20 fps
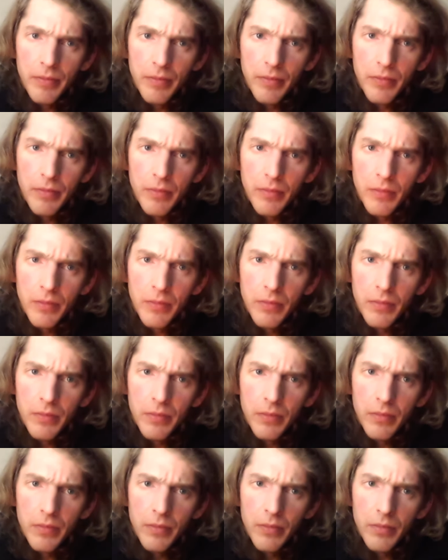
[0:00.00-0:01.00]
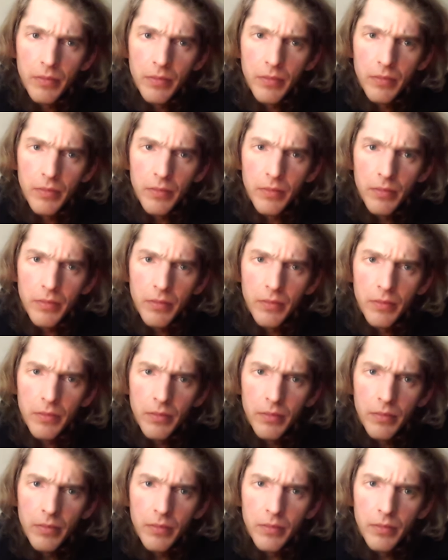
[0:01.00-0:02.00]

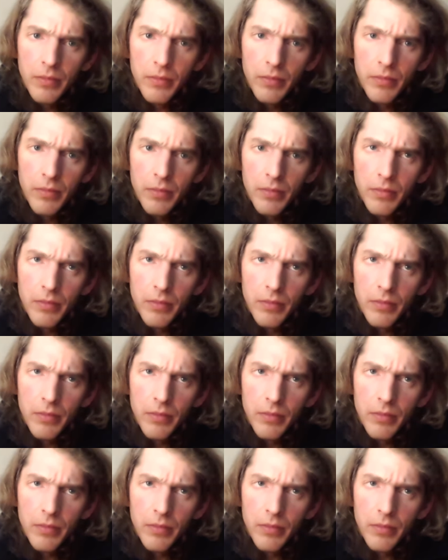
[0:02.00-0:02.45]
(no one is talking)